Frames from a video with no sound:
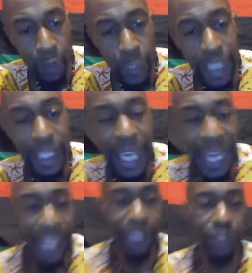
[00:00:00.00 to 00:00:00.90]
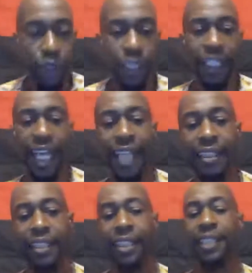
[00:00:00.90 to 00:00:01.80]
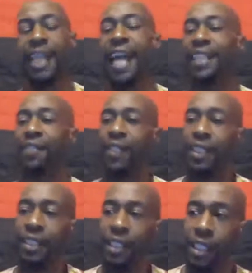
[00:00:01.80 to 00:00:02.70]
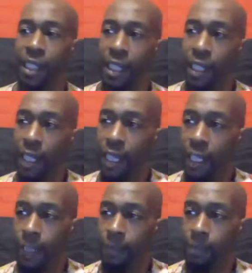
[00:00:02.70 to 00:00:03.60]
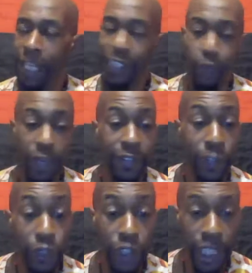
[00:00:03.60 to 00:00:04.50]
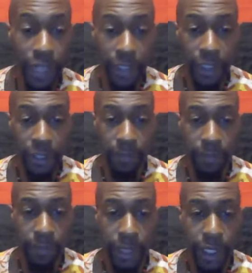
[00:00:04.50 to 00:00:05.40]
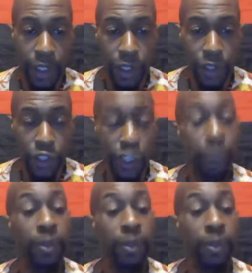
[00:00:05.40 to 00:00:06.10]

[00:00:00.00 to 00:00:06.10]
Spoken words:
we as organizers, as activists, as revolutionaries should